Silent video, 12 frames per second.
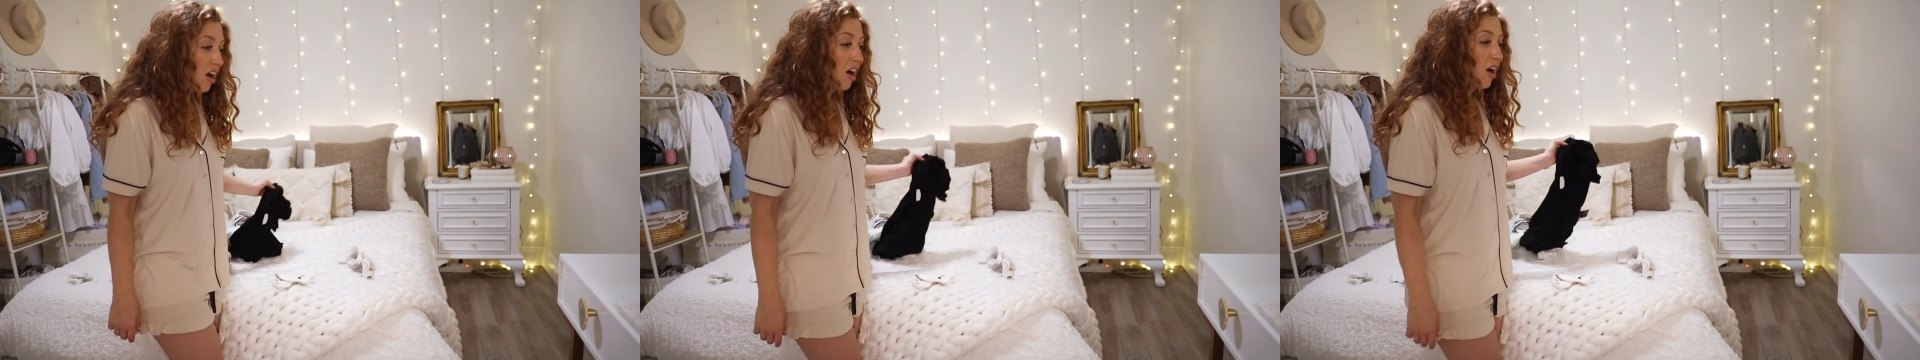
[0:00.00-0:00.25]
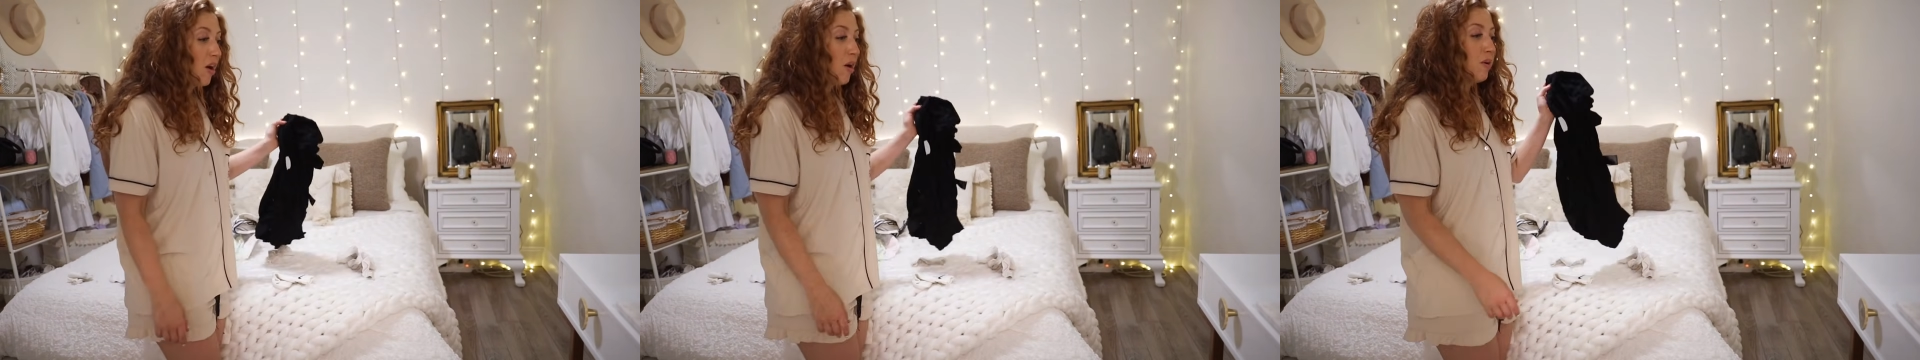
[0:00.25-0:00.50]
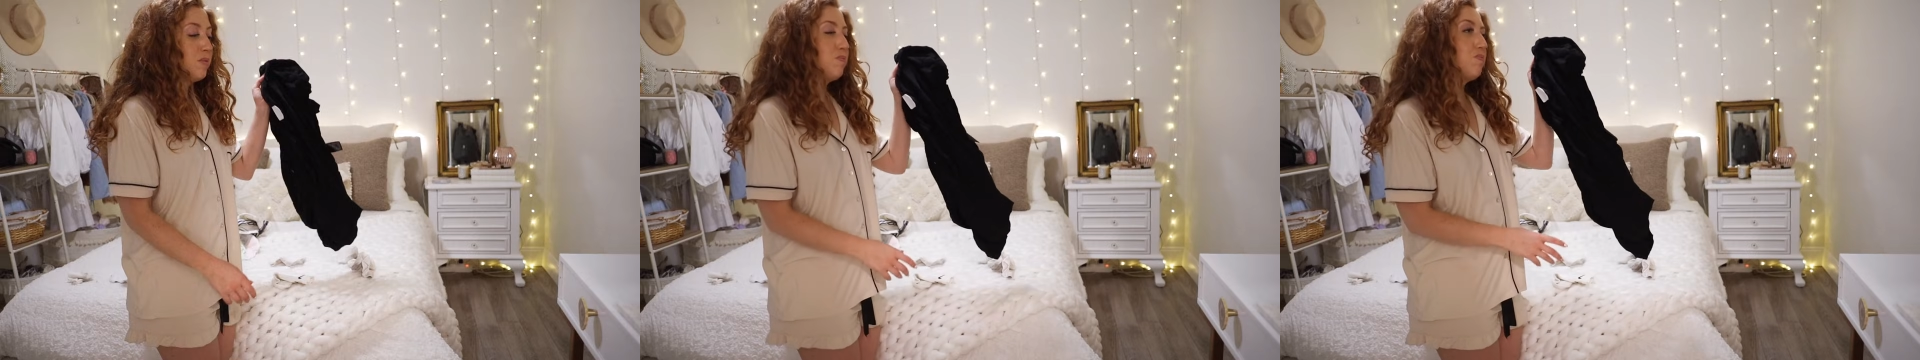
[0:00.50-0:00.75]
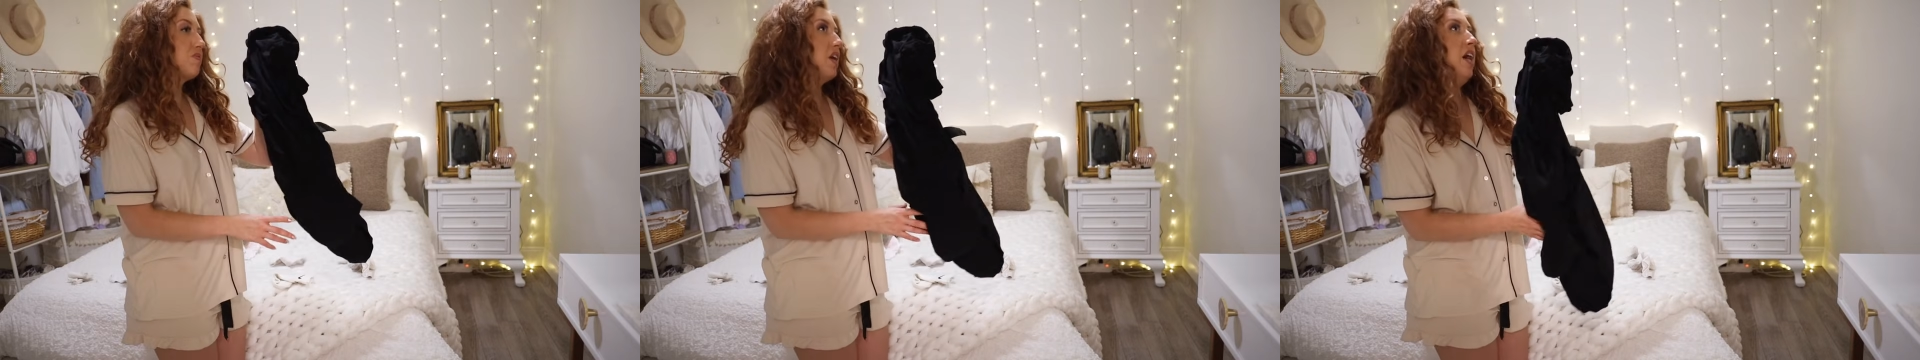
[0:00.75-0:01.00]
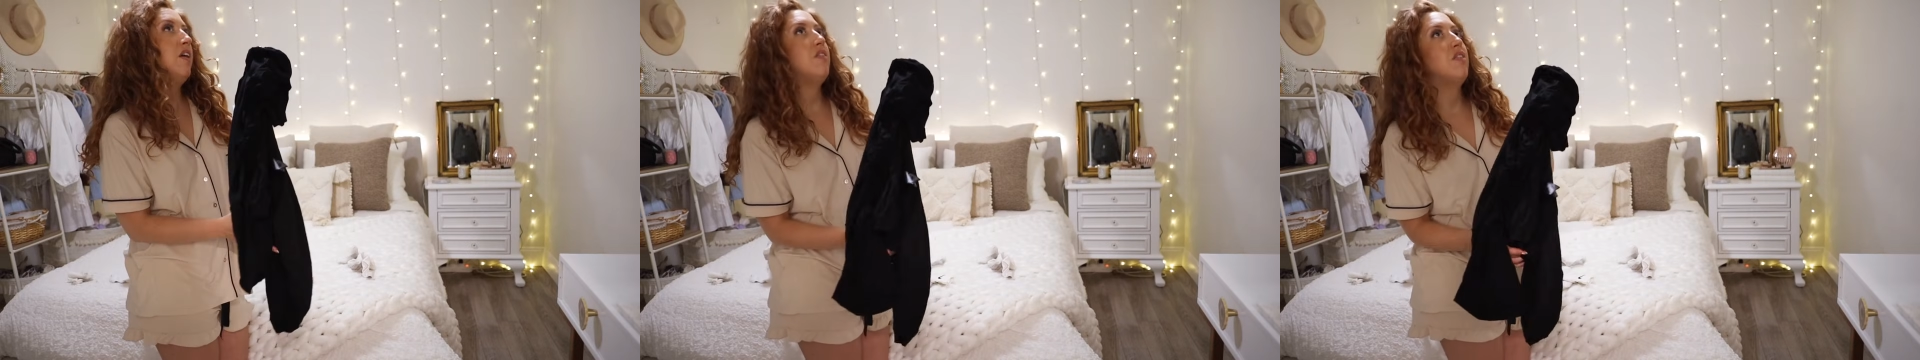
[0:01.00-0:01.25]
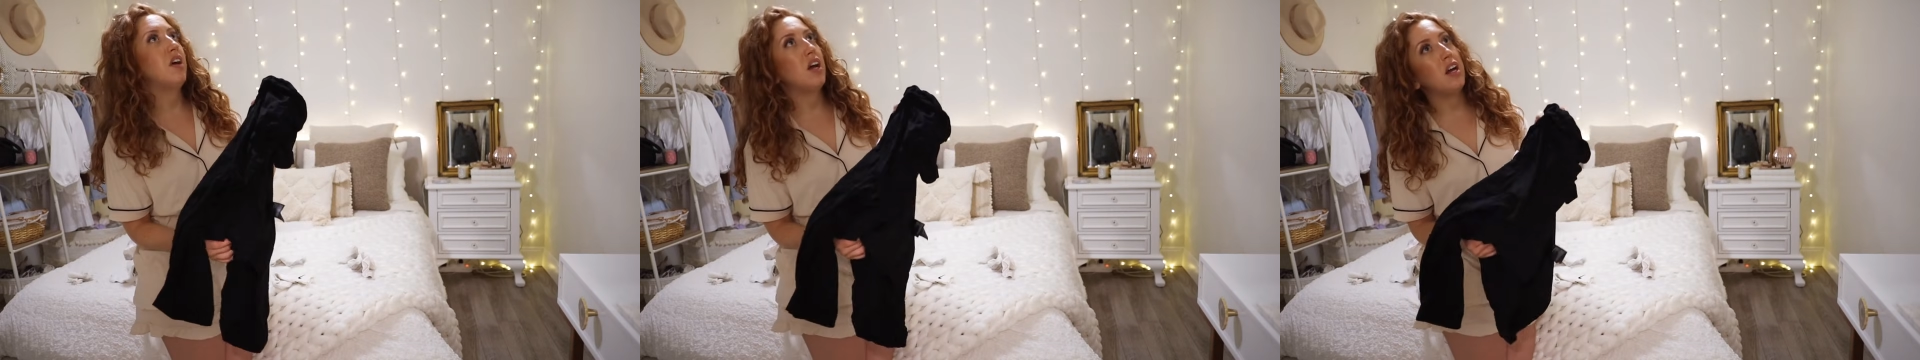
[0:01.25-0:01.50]

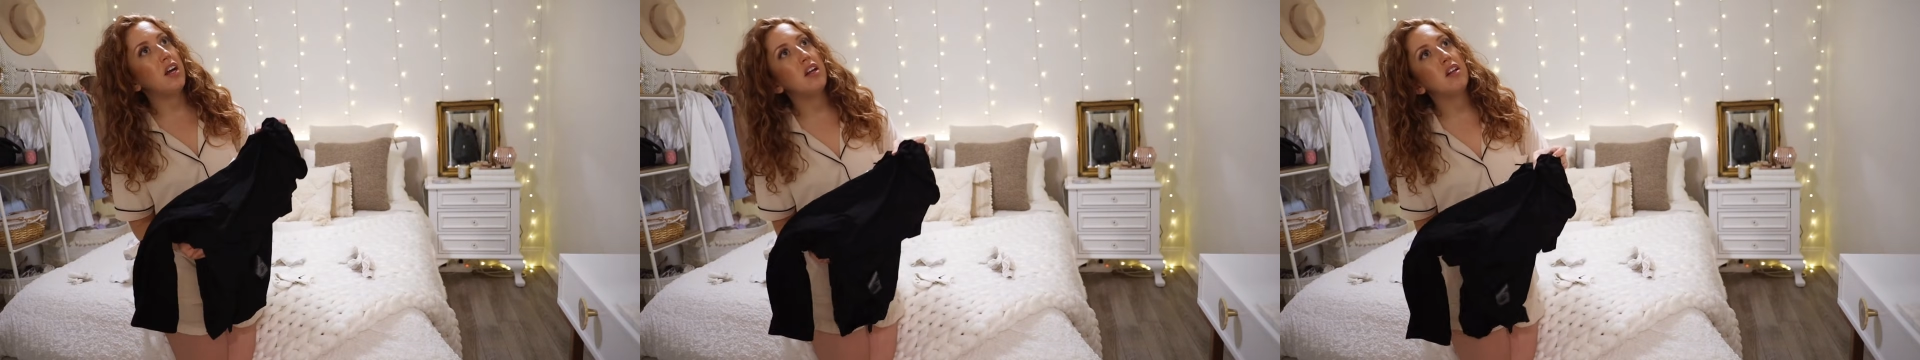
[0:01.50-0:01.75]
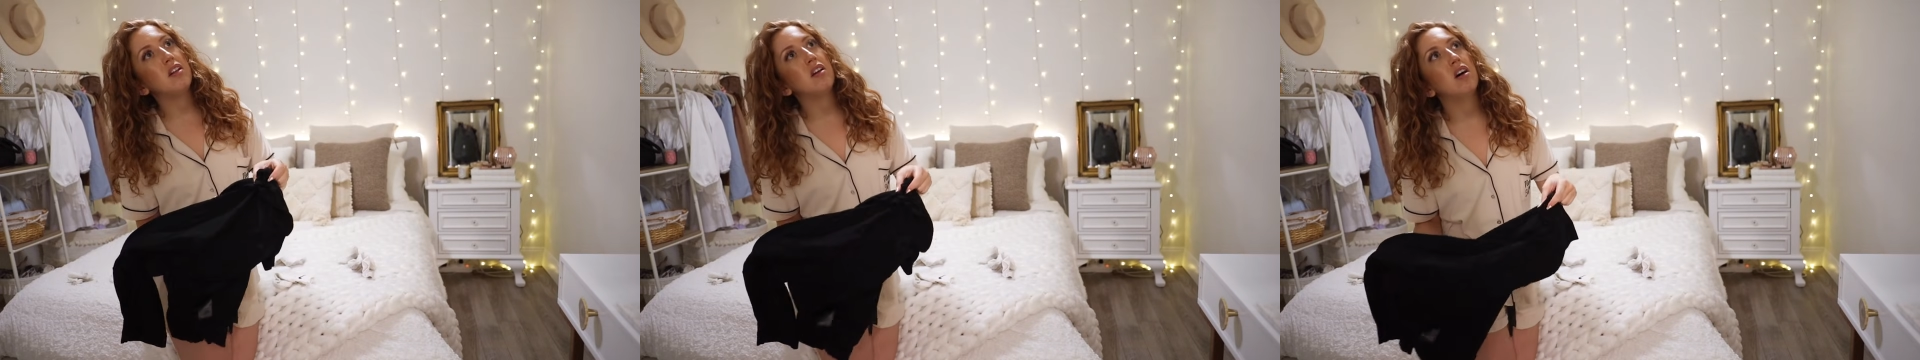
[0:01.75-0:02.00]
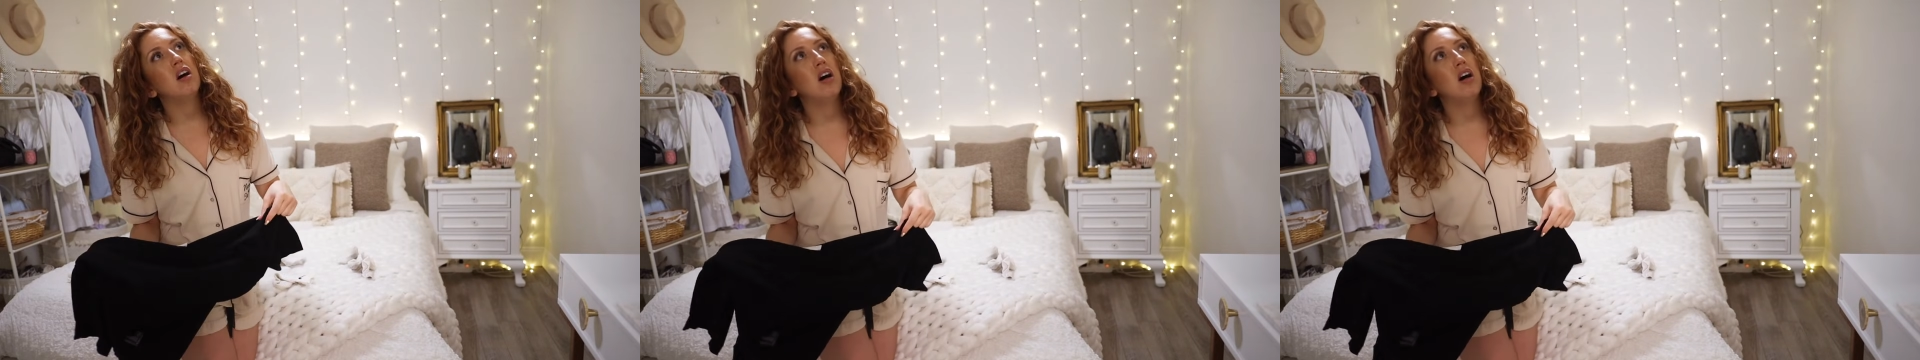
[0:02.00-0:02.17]
And then